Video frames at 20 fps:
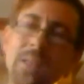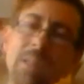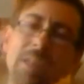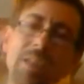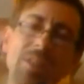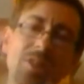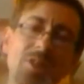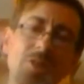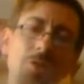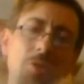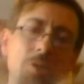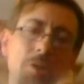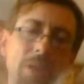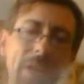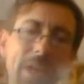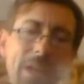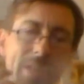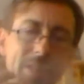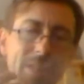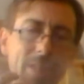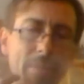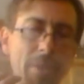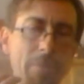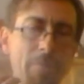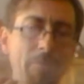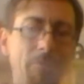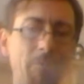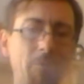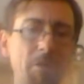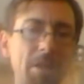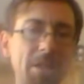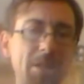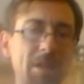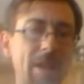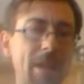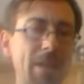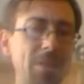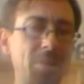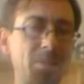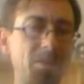It sort of hits about 3
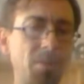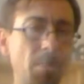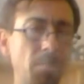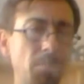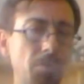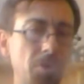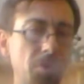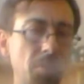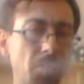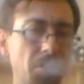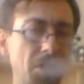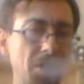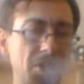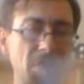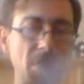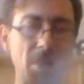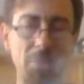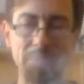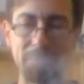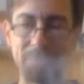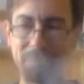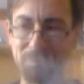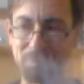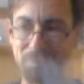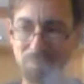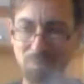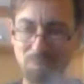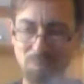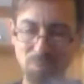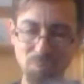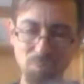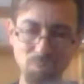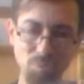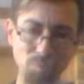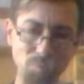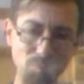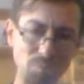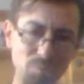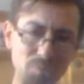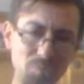taste zones on your tongue.
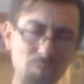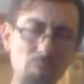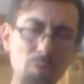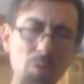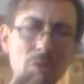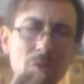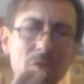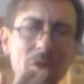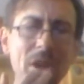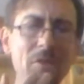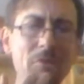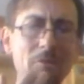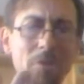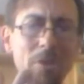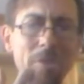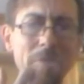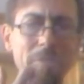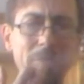You get right at the